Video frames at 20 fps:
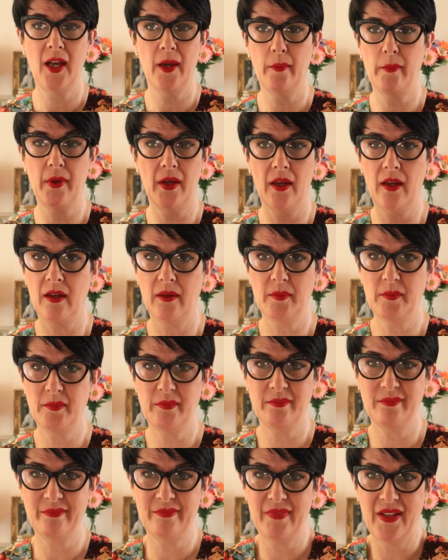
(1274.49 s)
But
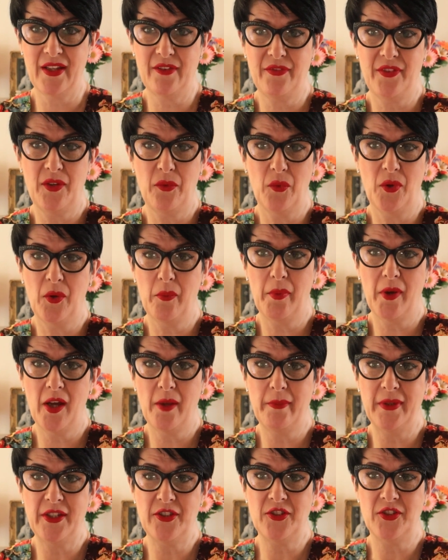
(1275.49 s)
if you want to buy
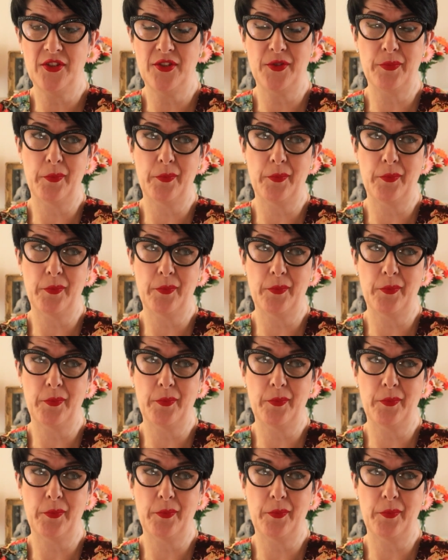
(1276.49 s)
me shoes,